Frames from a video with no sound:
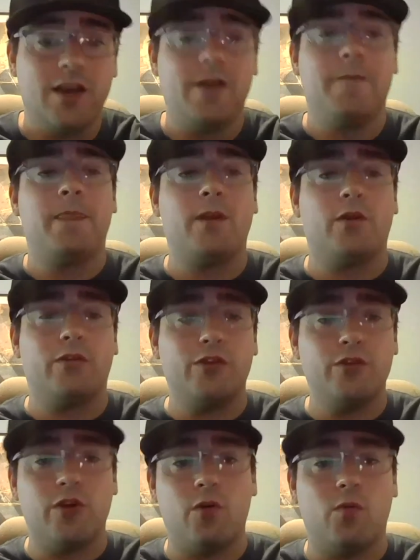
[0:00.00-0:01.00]
you
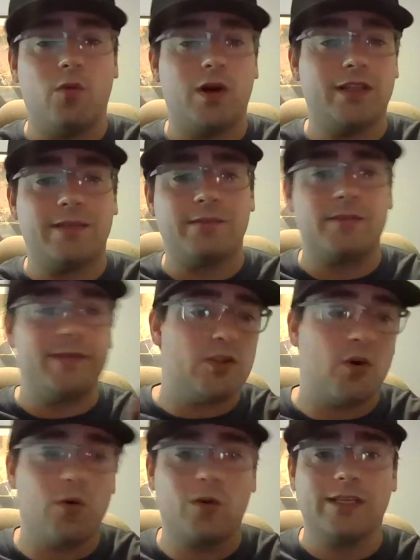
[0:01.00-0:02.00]
don't want them to be
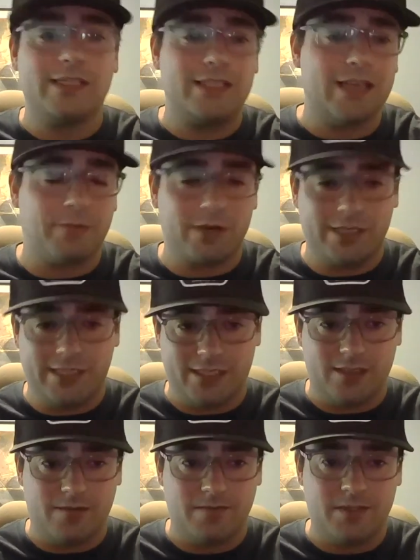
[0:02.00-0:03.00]
totally separate
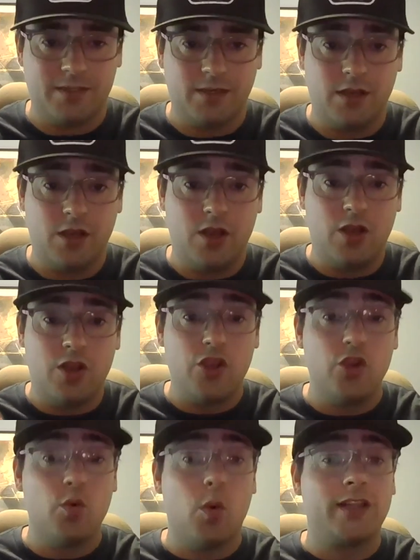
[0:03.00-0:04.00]
systems.
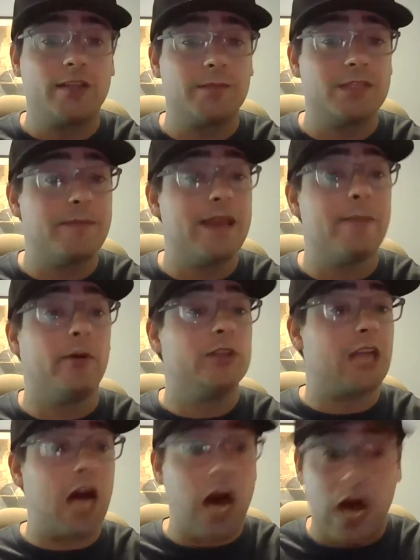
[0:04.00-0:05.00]
You want them to be able
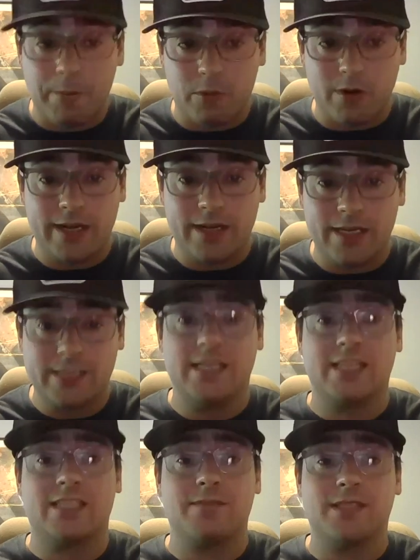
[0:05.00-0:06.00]
to operate as
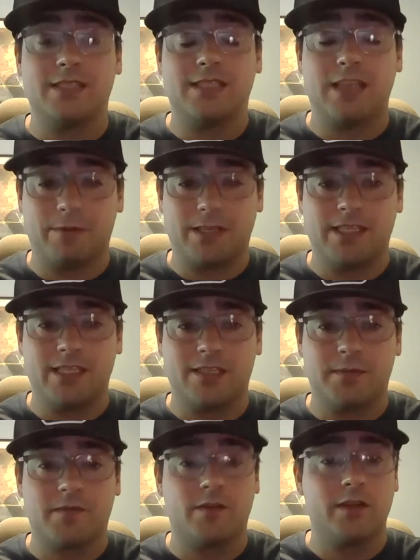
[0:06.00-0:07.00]
separate
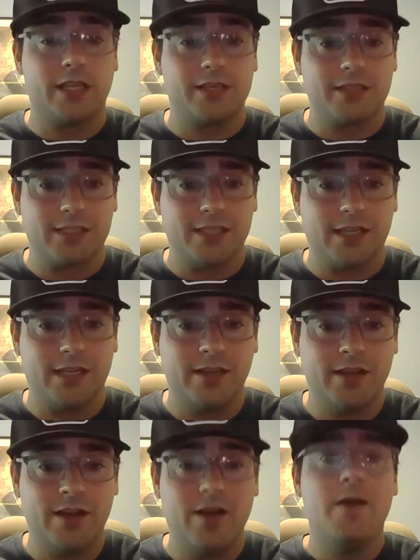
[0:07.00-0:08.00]
systems for redundancy,
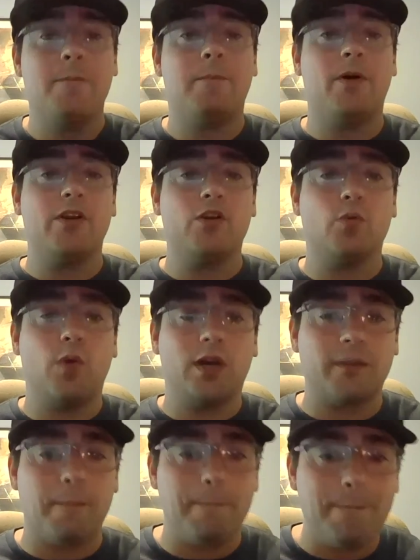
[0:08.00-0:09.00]
but you want
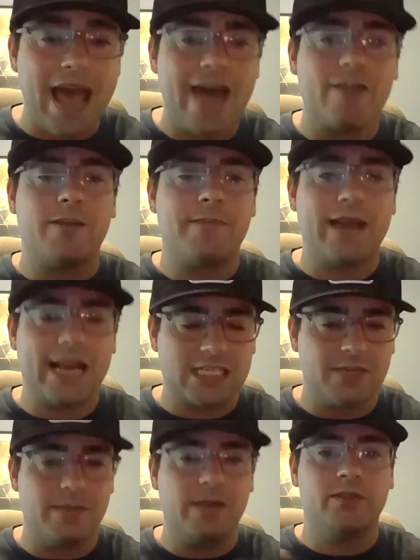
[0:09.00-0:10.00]
the battery packs
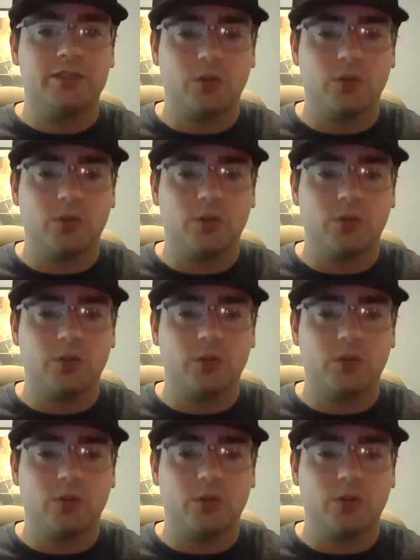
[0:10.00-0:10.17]
to be able to,